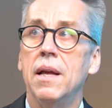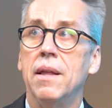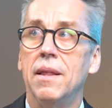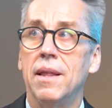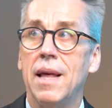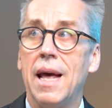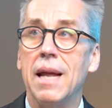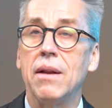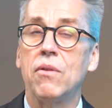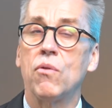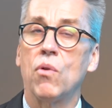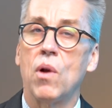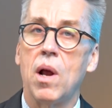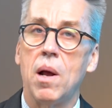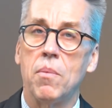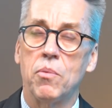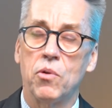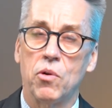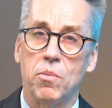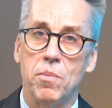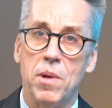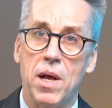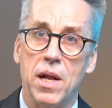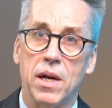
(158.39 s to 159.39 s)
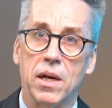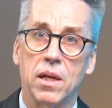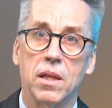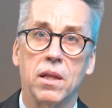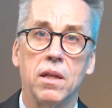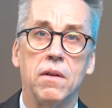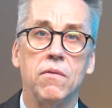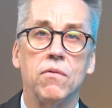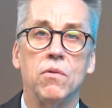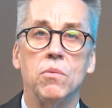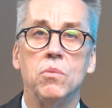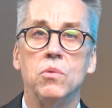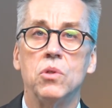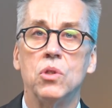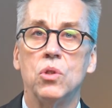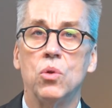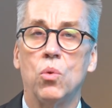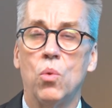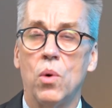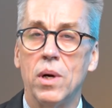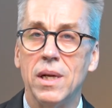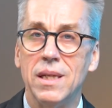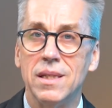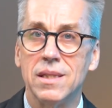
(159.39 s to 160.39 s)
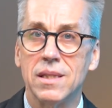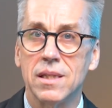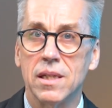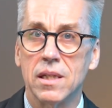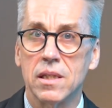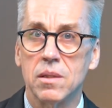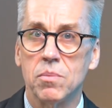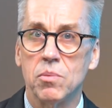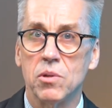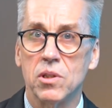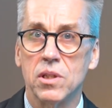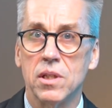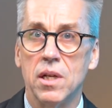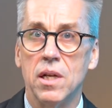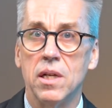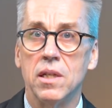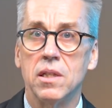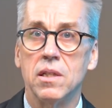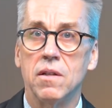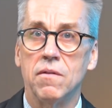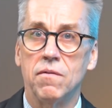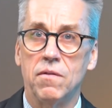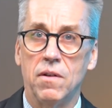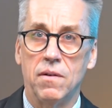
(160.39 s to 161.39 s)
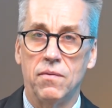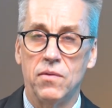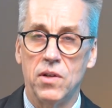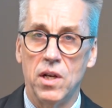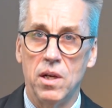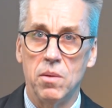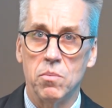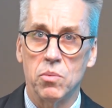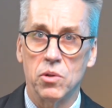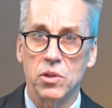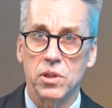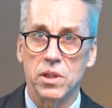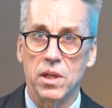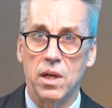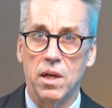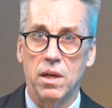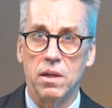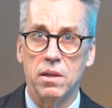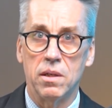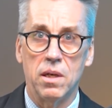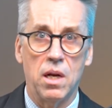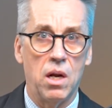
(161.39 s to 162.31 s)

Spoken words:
that dropped dramatically from 26% to 15%.